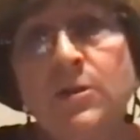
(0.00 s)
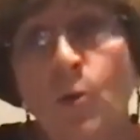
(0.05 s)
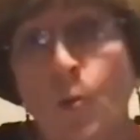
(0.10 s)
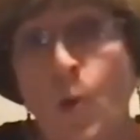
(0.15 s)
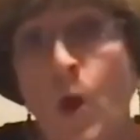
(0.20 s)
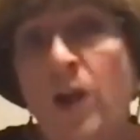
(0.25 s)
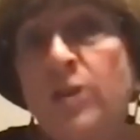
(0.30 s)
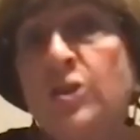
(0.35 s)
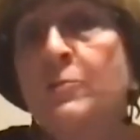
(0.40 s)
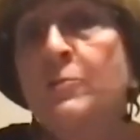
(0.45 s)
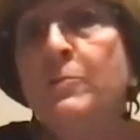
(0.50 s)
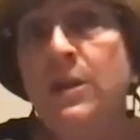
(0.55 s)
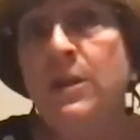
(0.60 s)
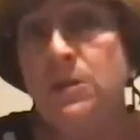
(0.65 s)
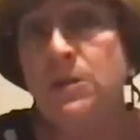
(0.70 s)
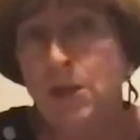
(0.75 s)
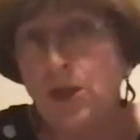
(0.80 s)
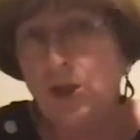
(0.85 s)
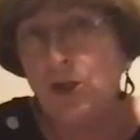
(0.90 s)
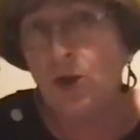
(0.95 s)
to watch me
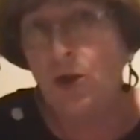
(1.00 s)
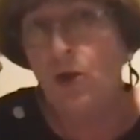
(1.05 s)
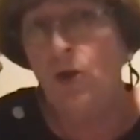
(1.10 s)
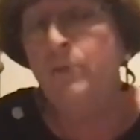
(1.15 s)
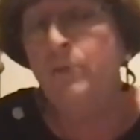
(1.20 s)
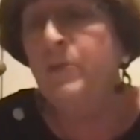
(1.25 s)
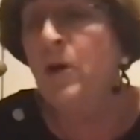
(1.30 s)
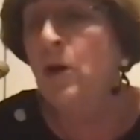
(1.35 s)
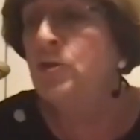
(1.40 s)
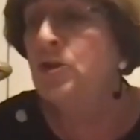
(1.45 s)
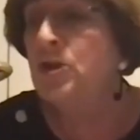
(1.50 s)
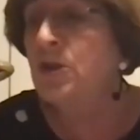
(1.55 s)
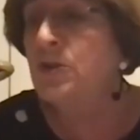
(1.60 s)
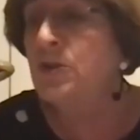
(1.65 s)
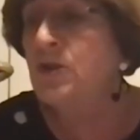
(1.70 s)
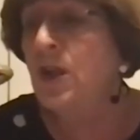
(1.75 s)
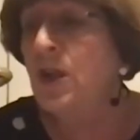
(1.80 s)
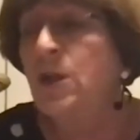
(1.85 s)
teach all the motions.